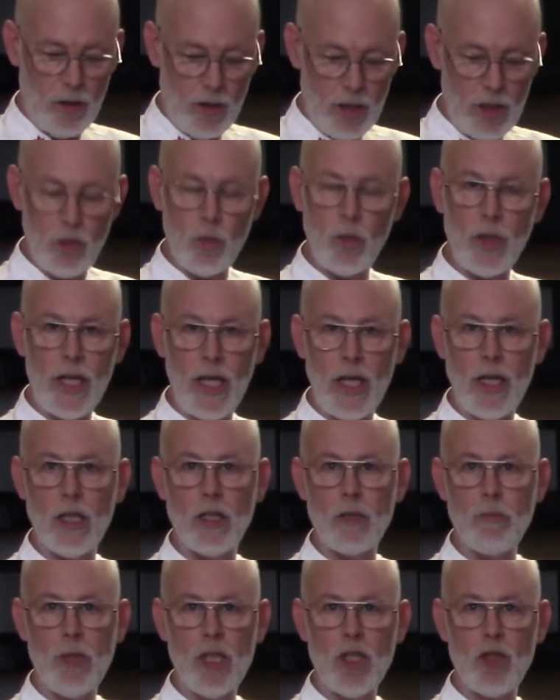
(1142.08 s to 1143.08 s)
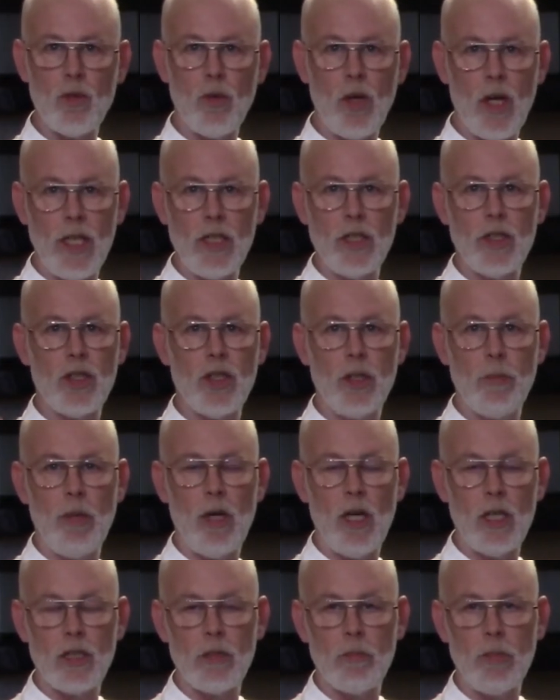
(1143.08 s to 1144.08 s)
This will get as much rise as you
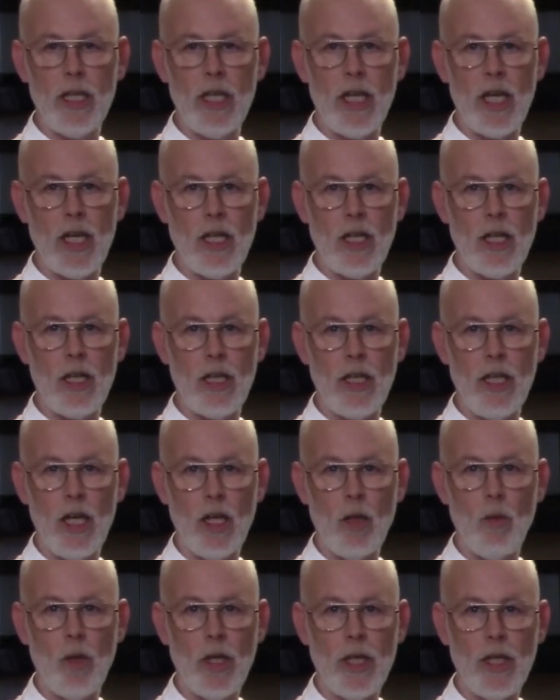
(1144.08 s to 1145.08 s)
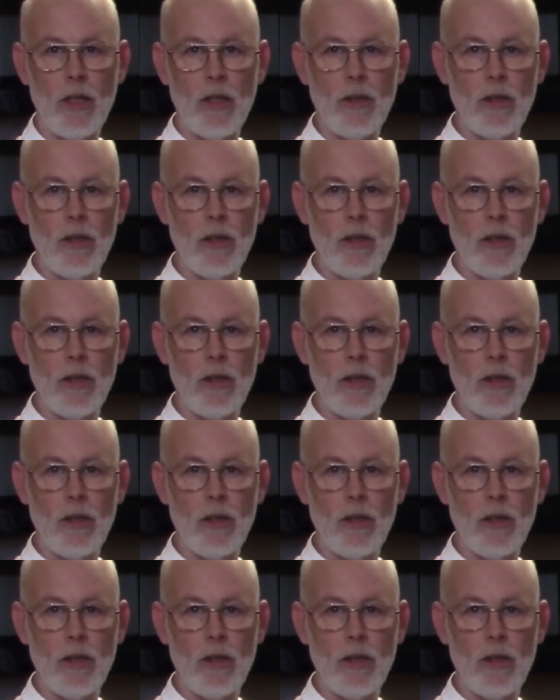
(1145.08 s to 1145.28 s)
possibly can out of the egg white.